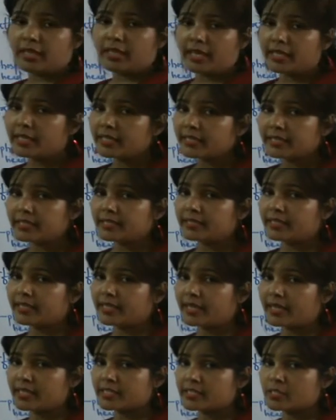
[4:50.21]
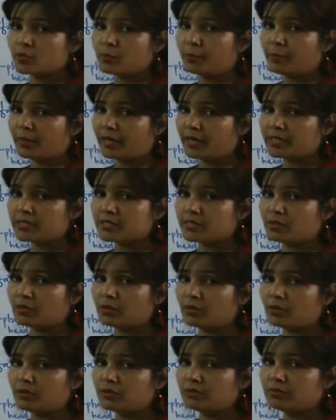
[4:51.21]
anything that has to pass
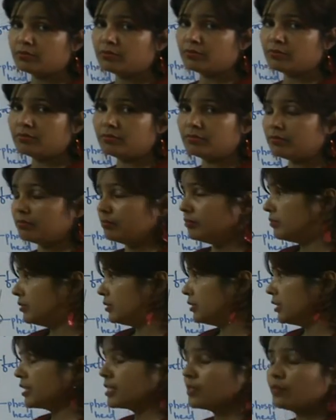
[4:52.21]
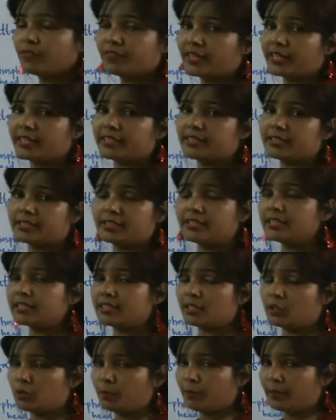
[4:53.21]
doesn't find it
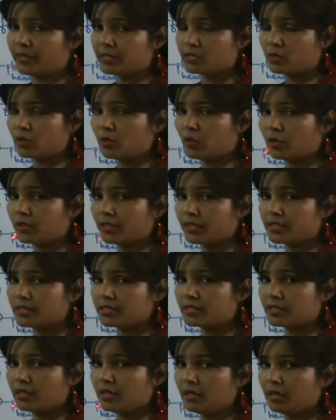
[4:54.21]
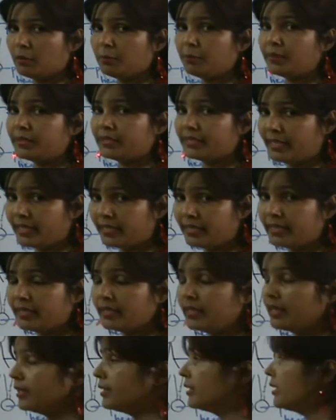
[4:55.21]
easy to pass along this. But then
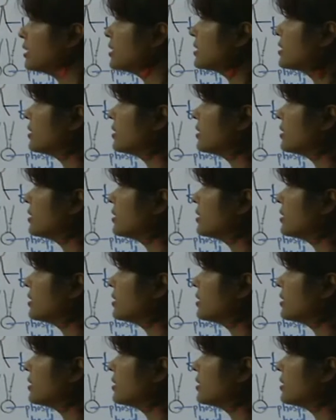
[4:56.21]
there are